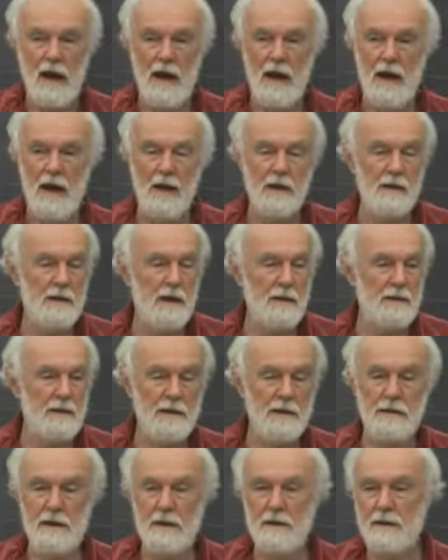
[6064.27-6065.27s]
and, and,
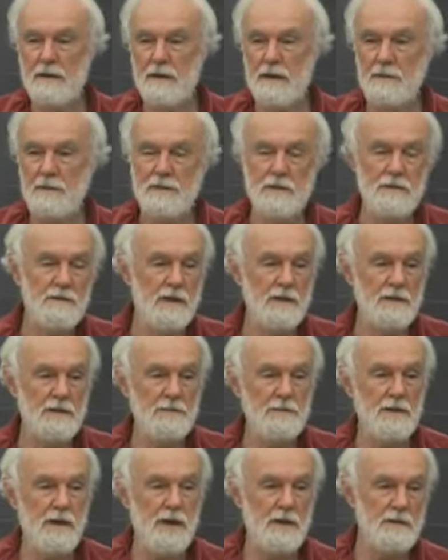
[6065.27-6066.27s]
they, and they kept on
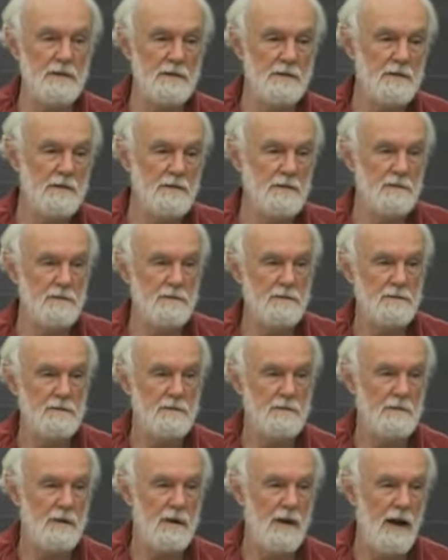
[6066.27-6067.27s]
raising prices.
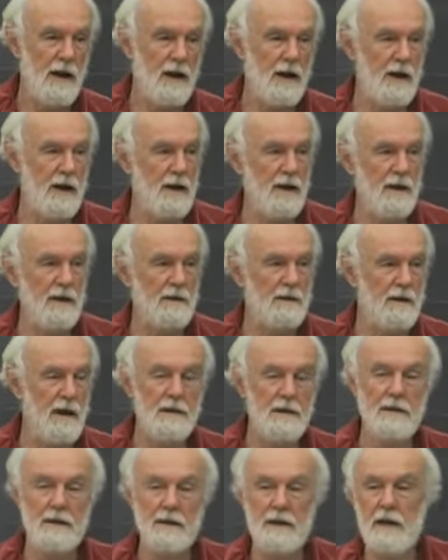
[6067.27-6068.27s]
And,
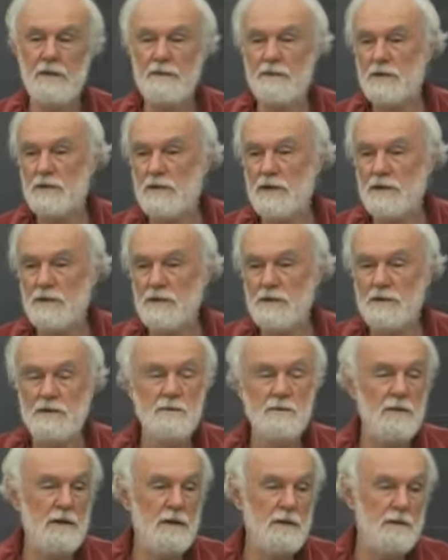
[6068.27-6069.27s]
and they gave concessions
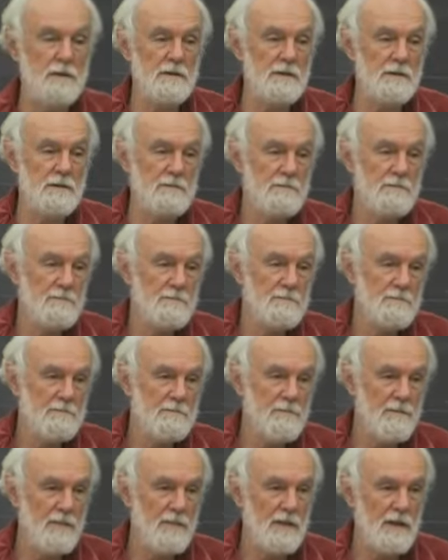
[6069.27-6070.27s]
to workers,
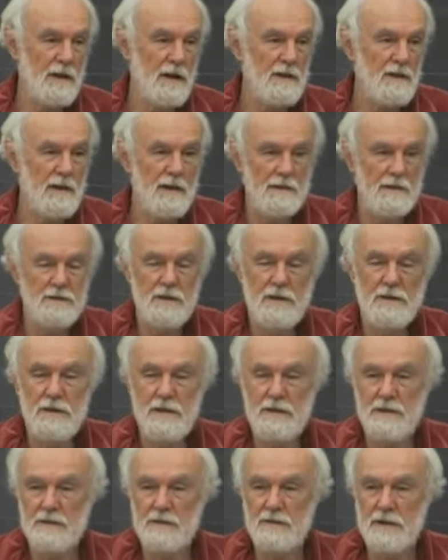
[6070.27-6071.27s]
and they
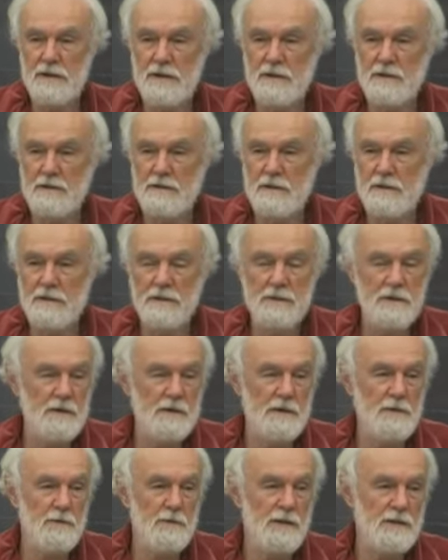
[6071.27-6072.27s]
tolerated trade unions, and
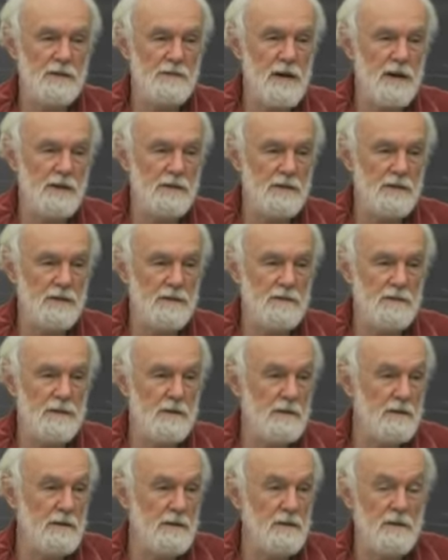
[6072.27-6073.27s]
they didn't want to smash the
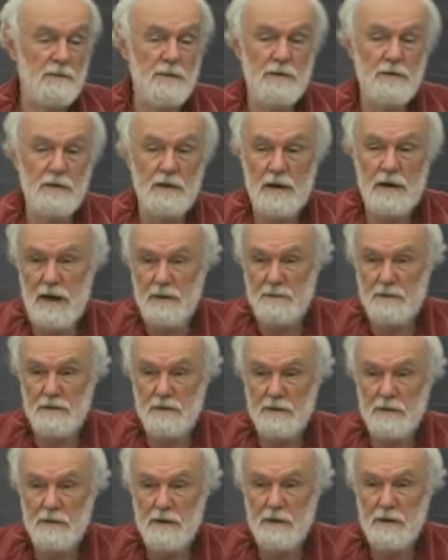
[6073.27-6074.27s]
unions, and they're perfectly
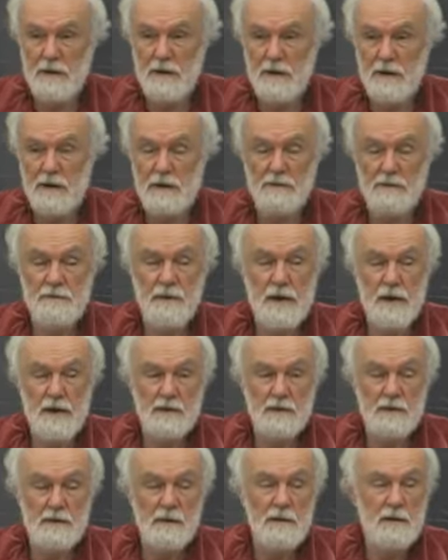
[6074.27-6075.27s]
happy. And in
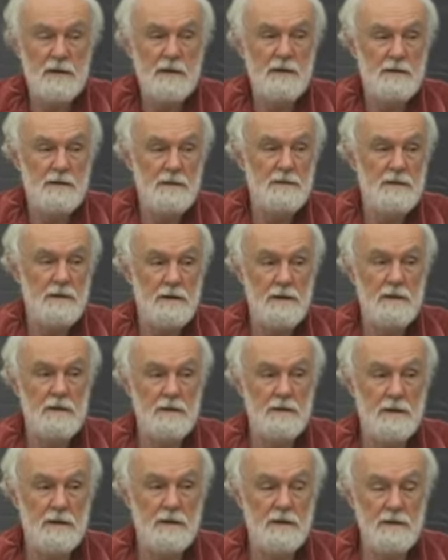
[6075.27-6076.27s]
fact, this
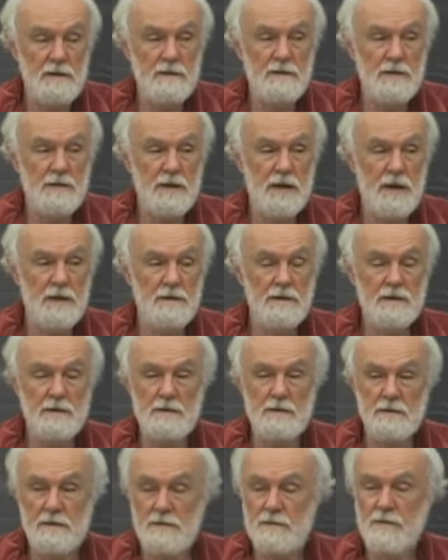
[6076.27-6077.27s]
era of the
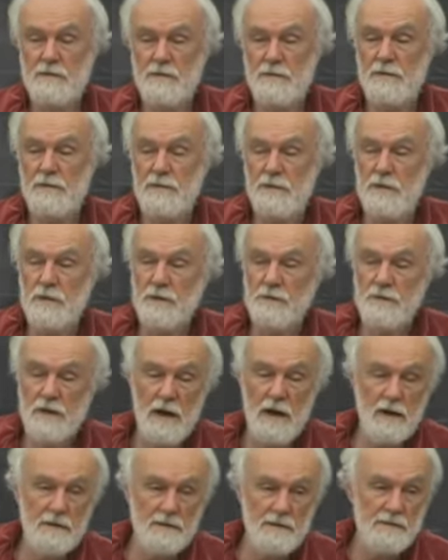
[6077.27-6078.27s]

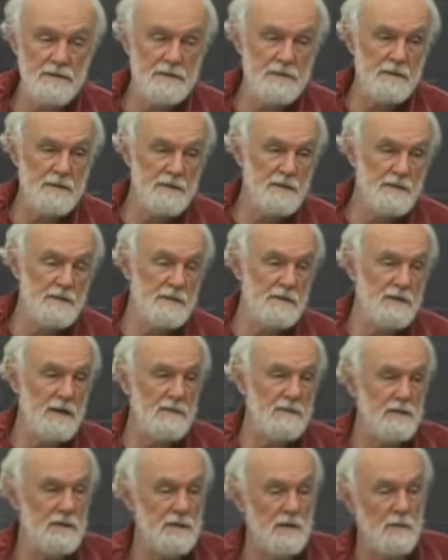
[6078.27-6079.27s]
1945
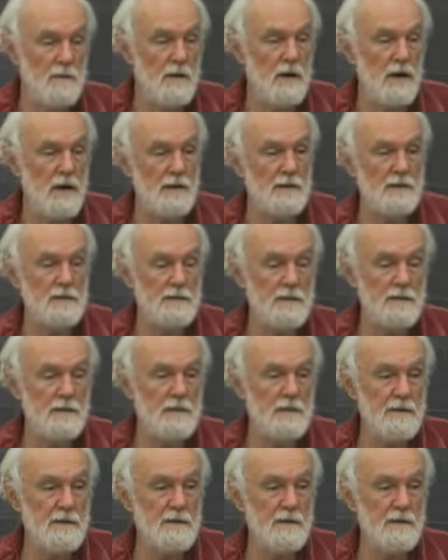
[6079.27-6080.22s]
70 was uh,